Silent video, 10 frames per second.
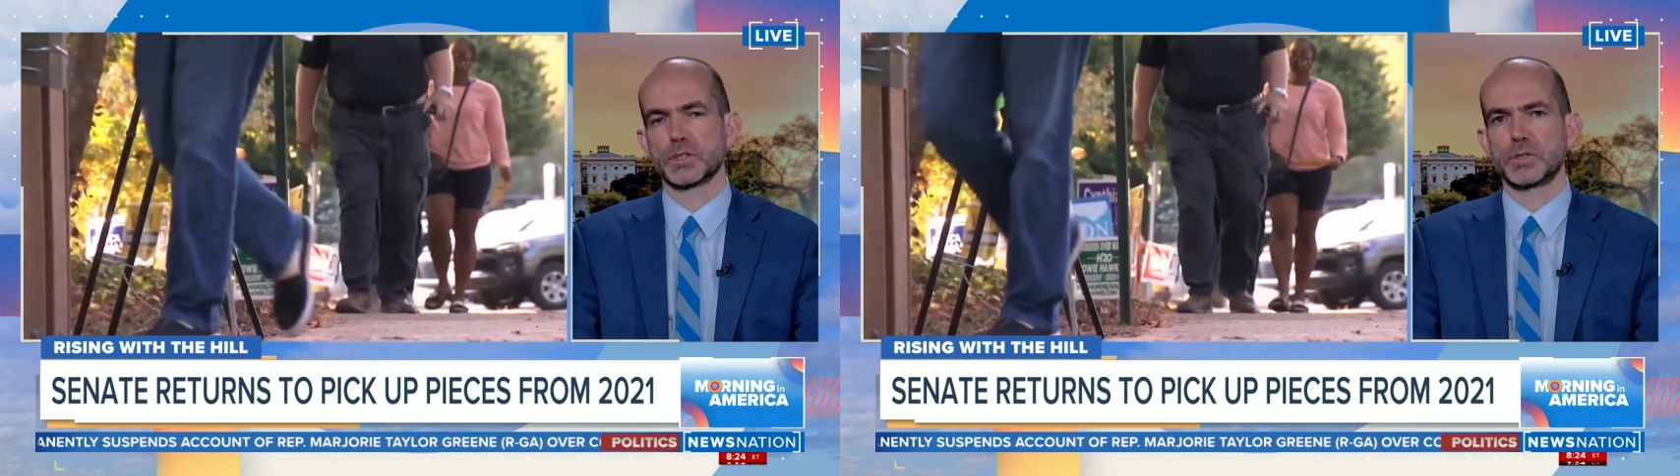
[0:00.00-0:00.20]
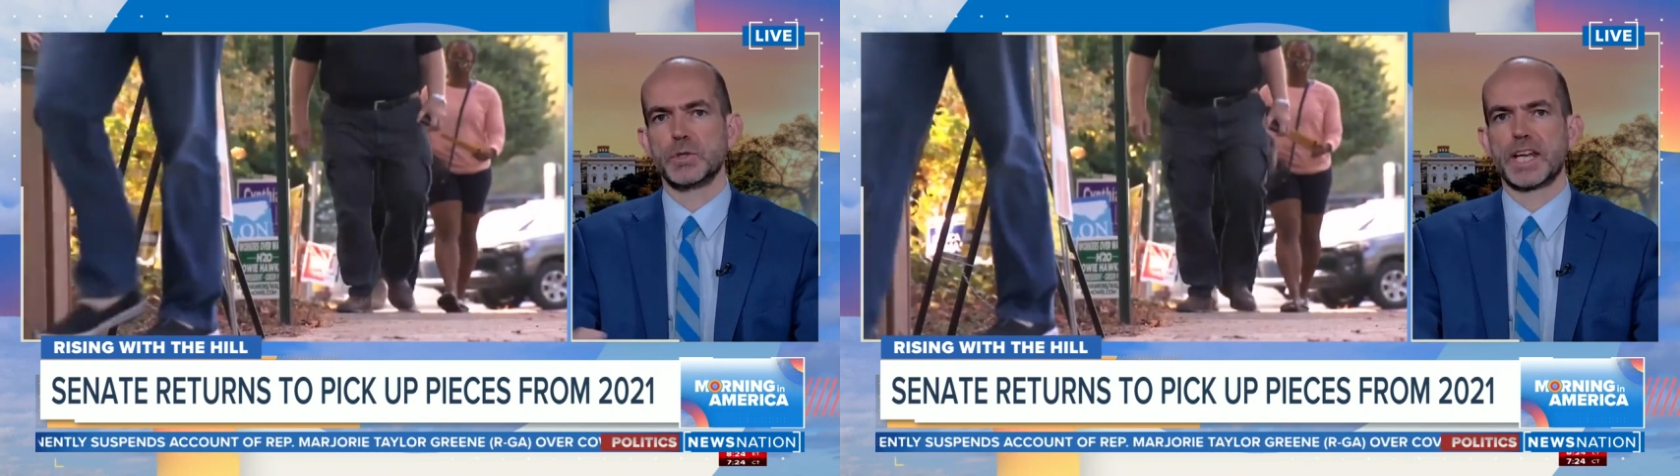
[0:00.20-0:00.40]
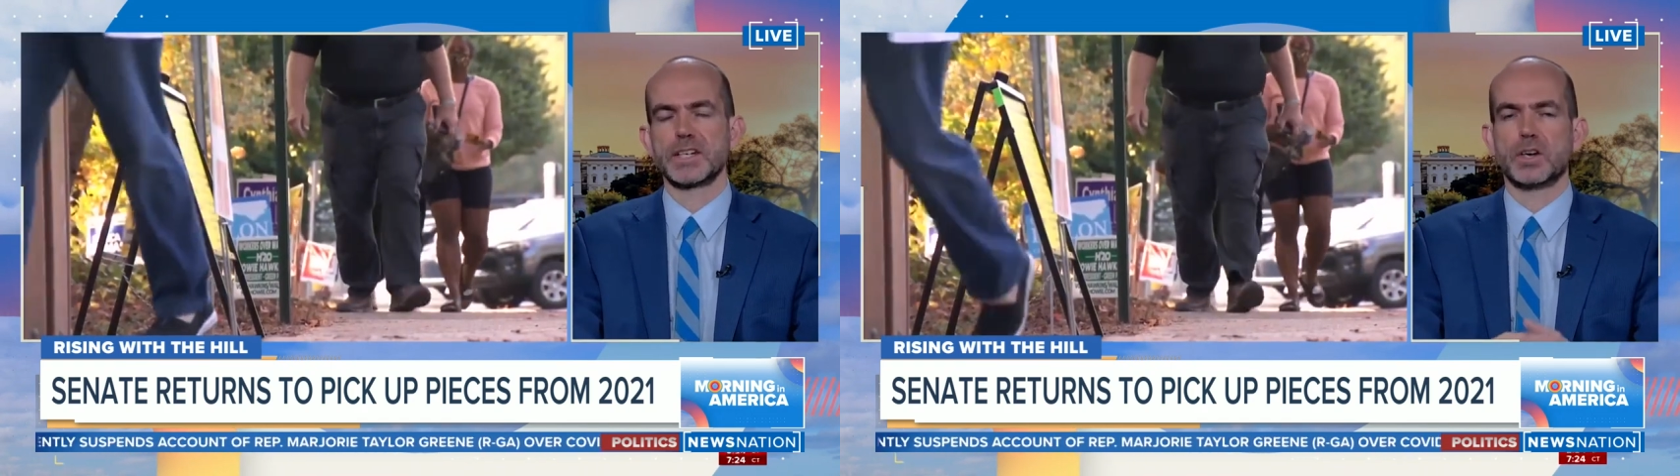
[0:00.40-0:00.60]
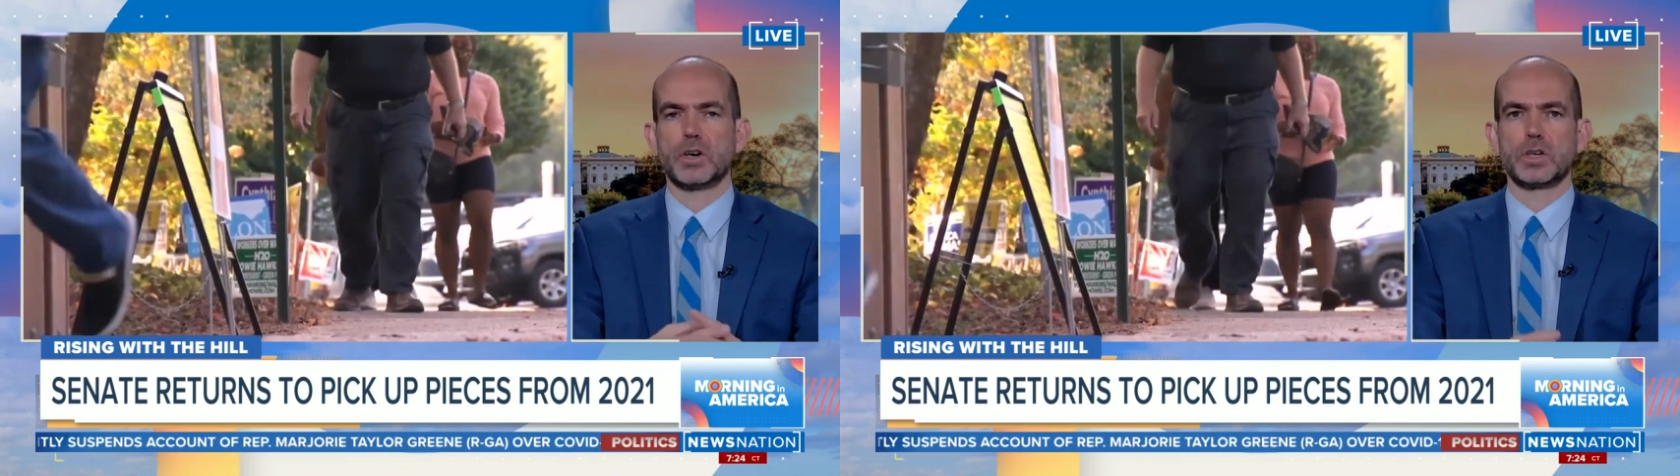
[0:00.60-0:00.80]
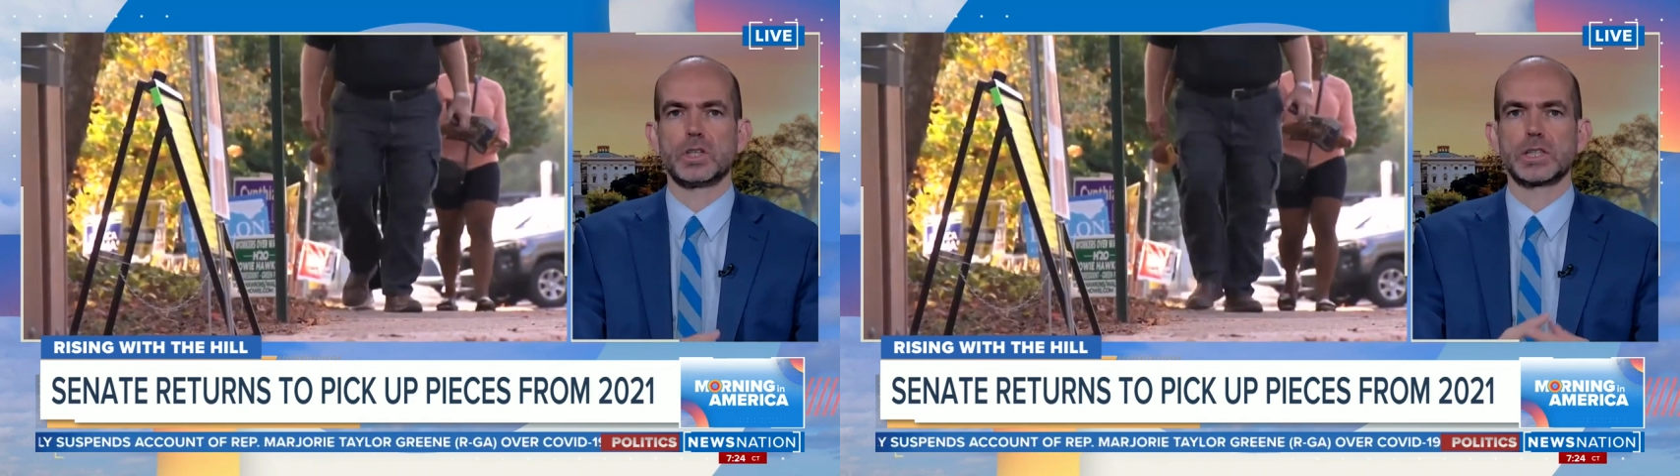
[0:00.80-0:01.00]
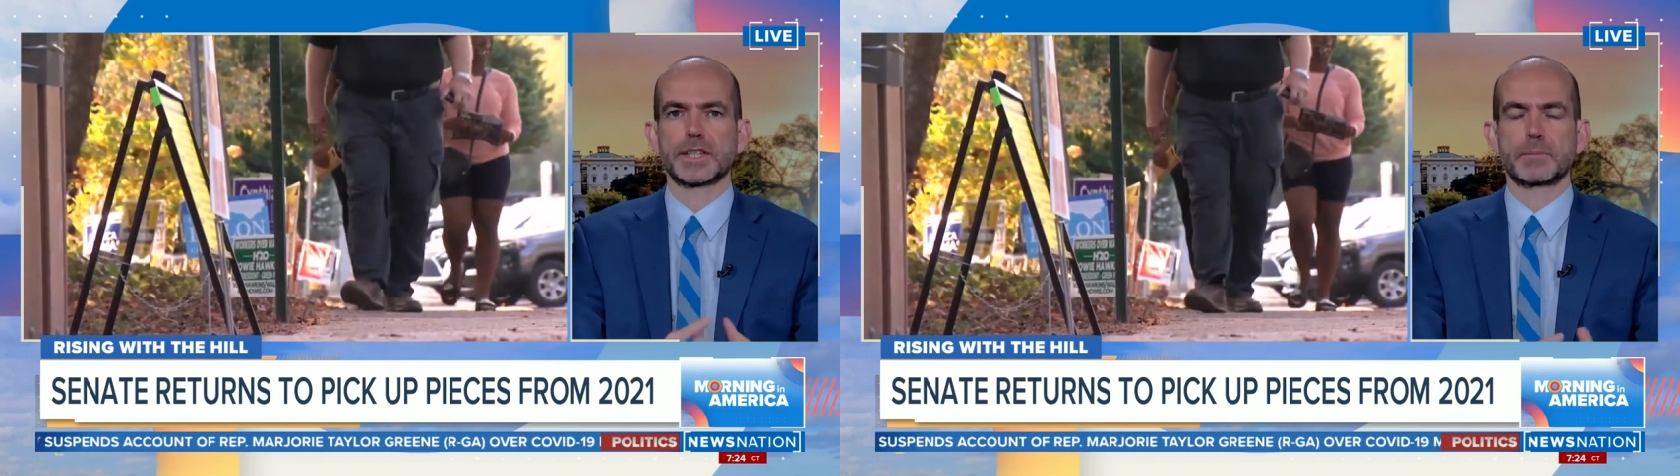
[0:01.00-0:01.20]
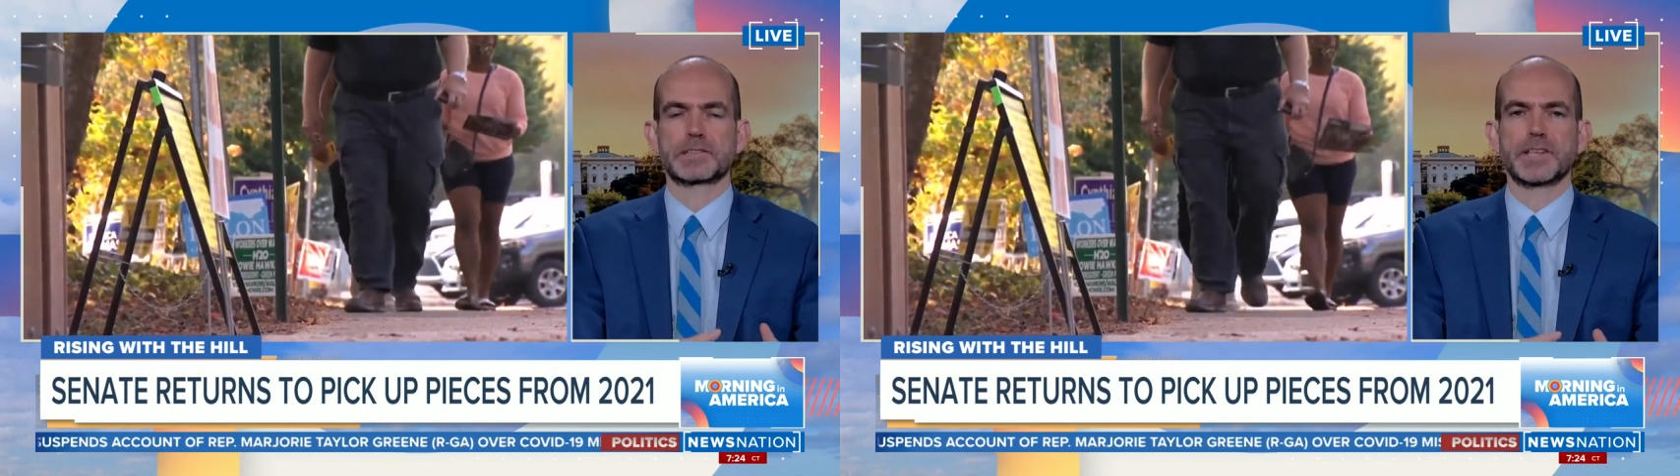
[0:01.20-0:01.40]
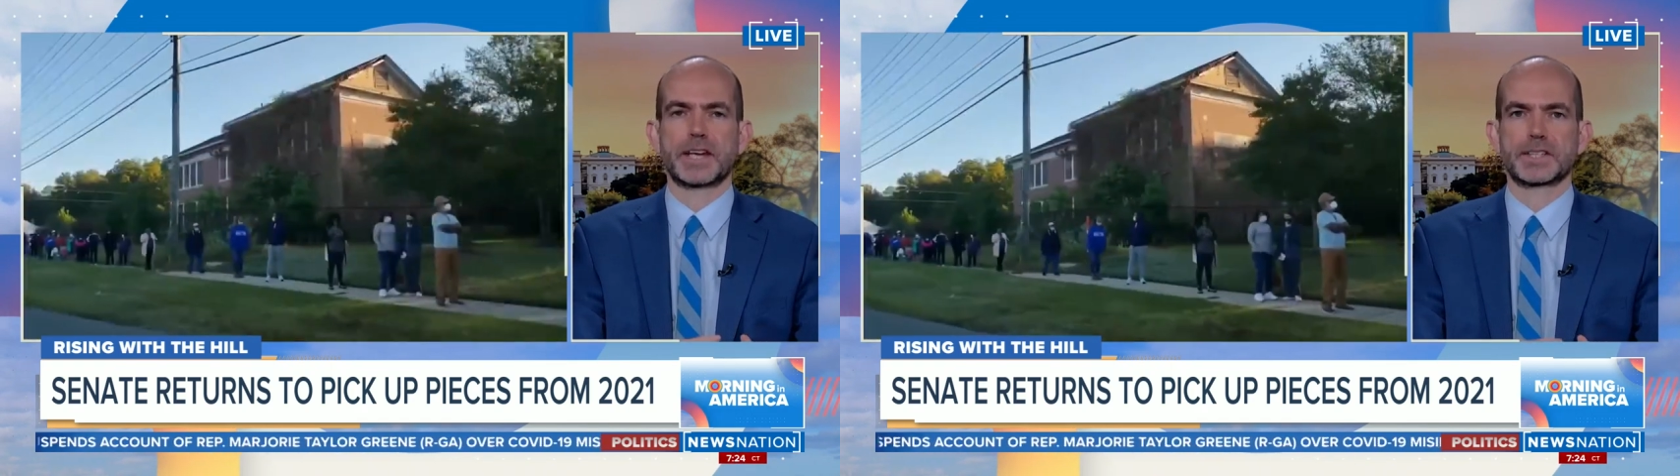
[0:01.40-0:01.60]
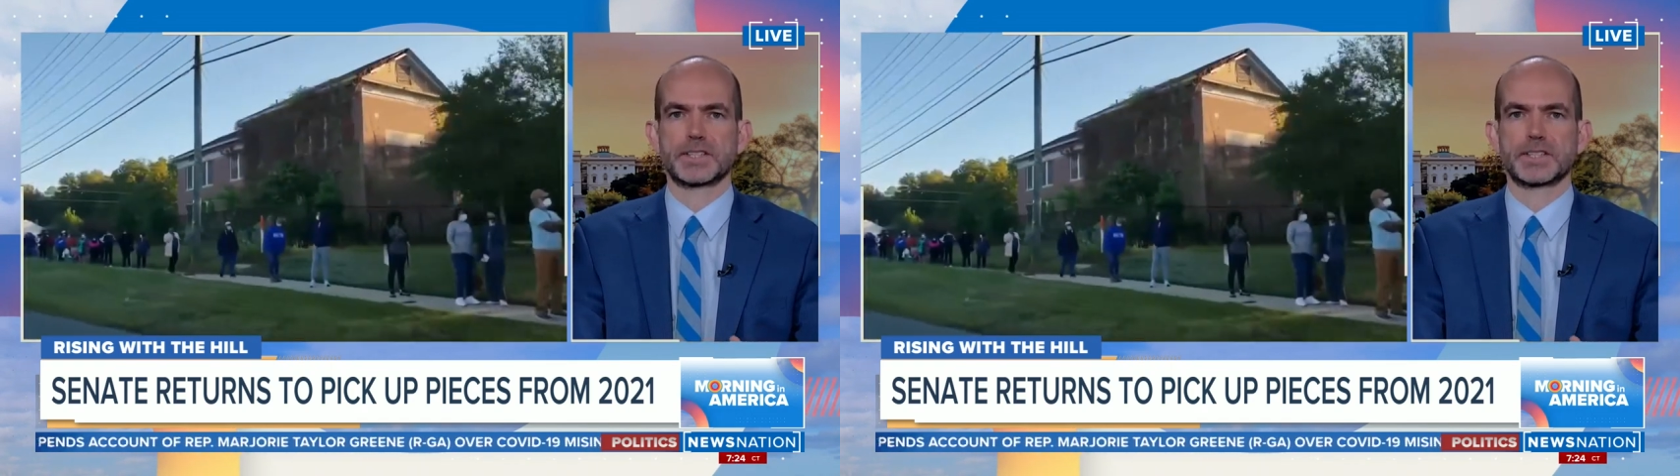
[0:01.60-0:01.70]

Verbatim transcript: You need all Democratic